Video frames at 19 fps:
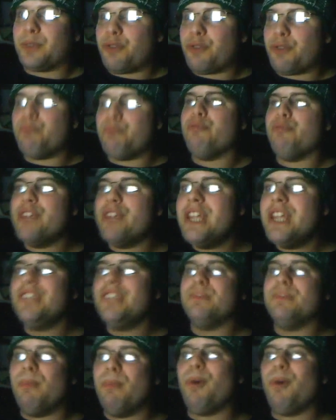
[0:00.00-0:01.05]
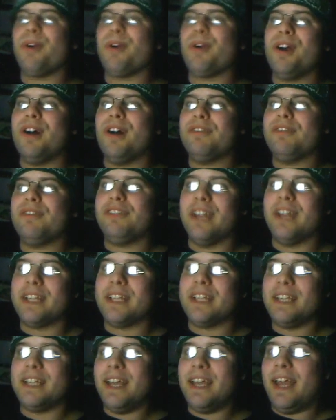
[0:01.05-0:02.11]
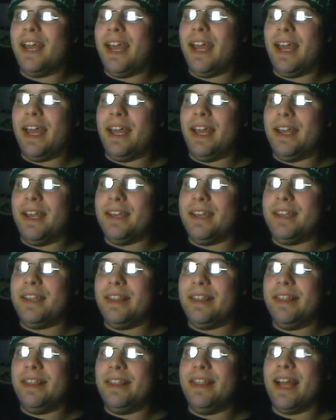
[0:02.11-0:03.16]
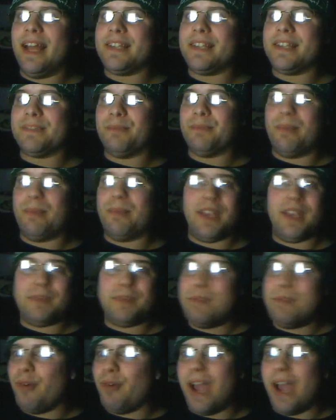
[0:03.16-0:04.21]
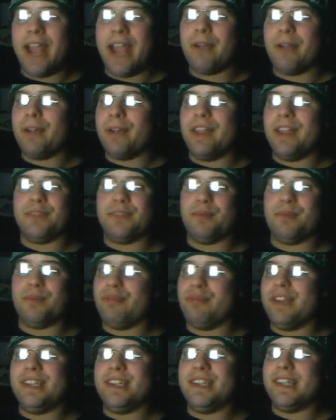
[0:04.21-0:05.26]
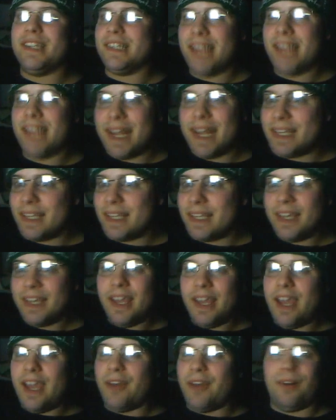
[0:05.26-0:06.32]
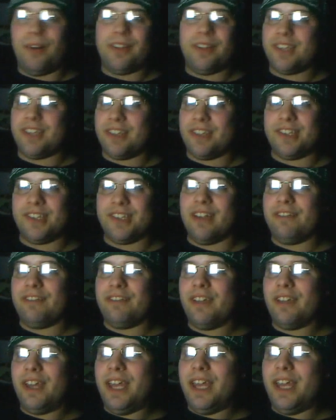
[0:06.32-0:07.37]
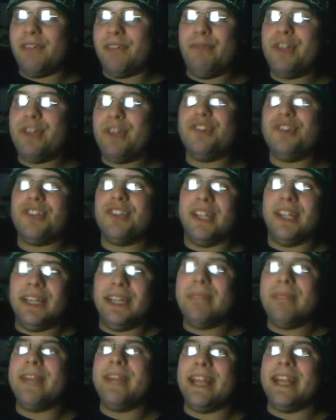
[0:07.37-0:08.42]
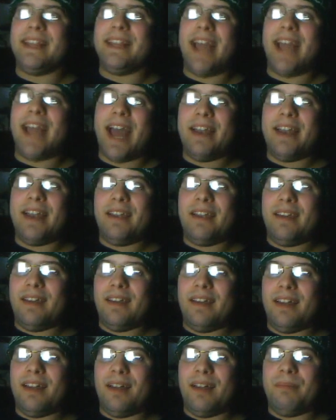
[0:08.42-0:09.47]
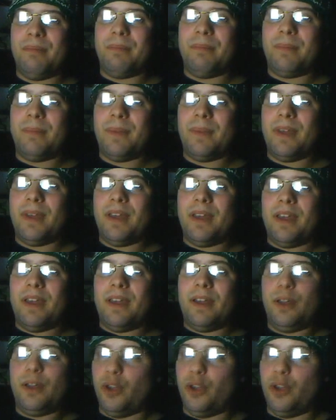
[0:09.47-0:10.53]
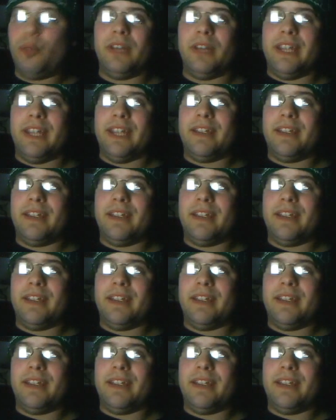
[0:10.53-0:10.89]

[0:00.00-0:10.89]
breeds more conflict, and that's what makes people angry. That's what breeds dissent and all this other stuff. If we could just eliminate that um, globally,